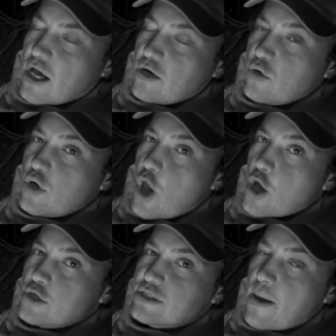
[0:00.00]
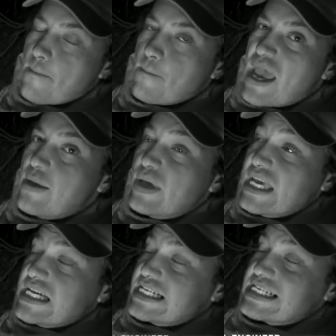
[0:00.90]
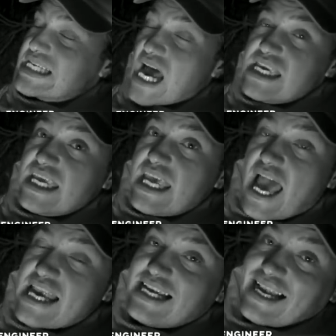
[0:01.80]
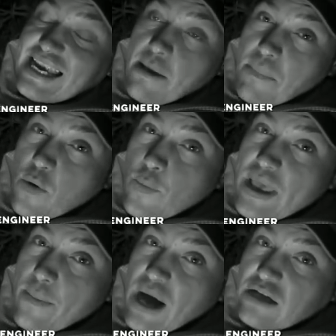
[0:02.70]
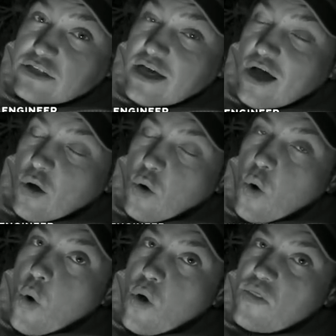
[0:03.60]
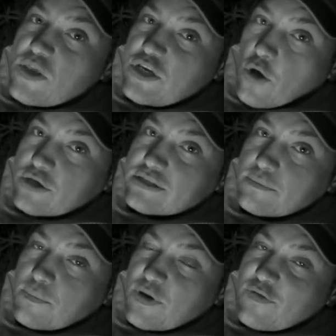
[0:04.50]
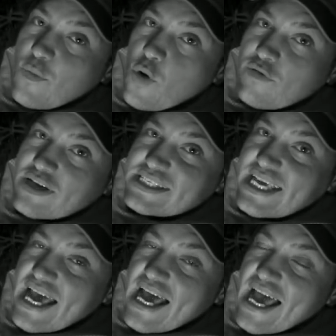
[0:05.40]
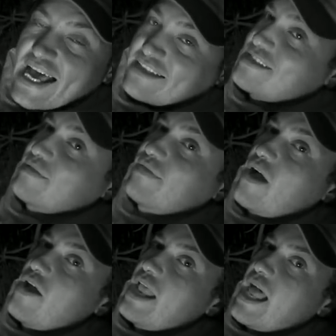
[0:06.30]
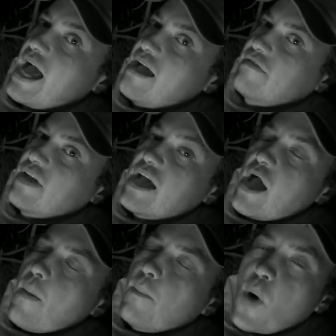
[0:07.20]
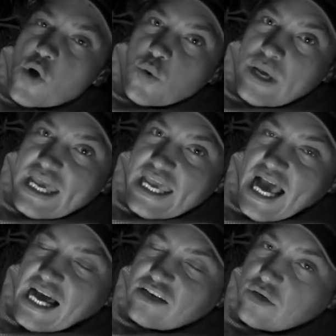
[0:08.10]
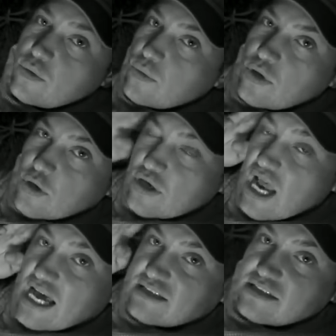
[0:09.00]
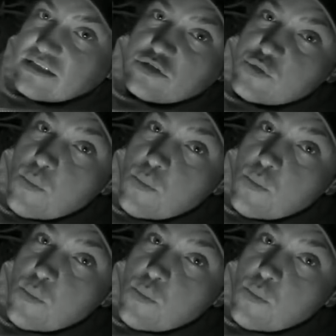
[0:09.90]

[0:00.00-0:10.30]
And who knows, maybe Thandi and Tlalamba will be about, or the dogs. But from all of us here at Safari Live, bon nuit, adieu, good night, till